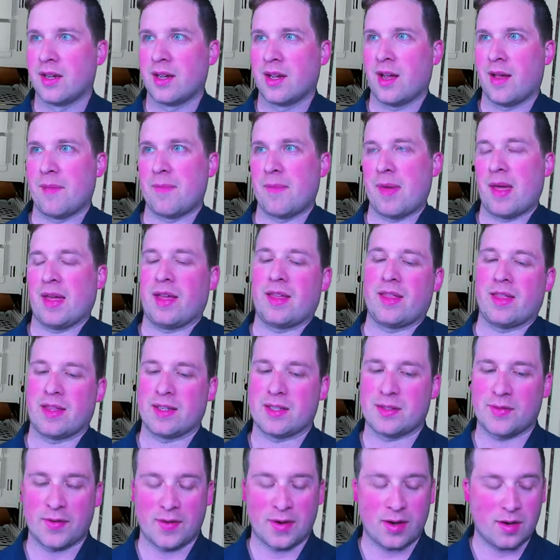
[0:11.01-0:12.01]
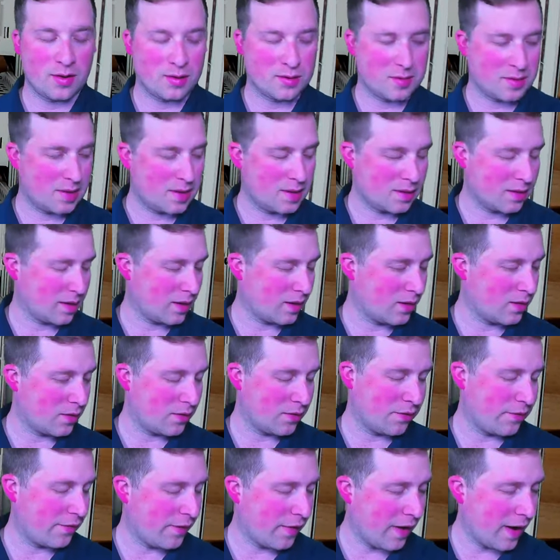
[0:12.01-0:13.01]
I'm making this video is because I
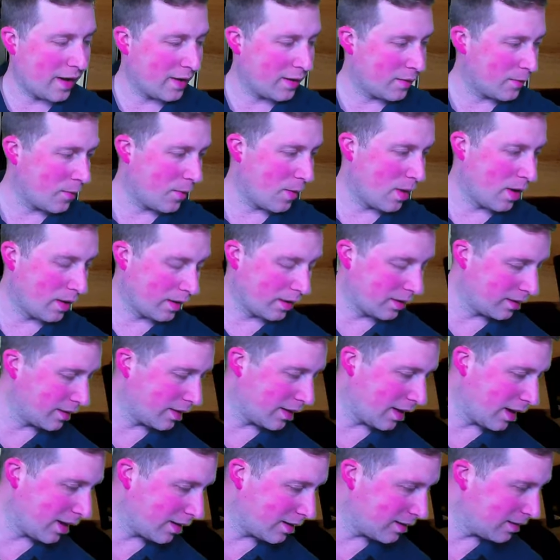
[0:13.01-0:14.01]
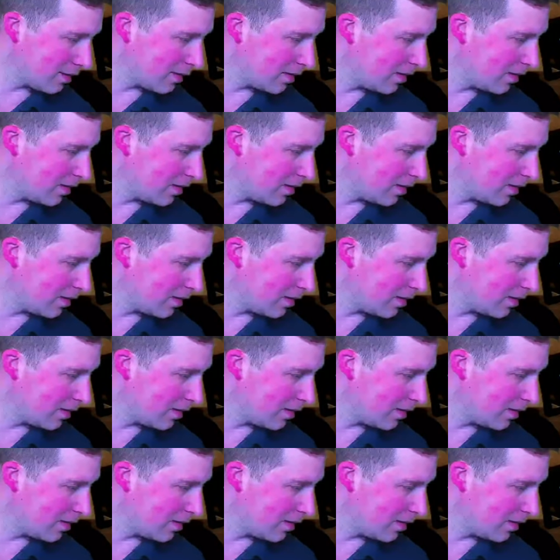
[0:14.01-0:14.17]
couldn't find one that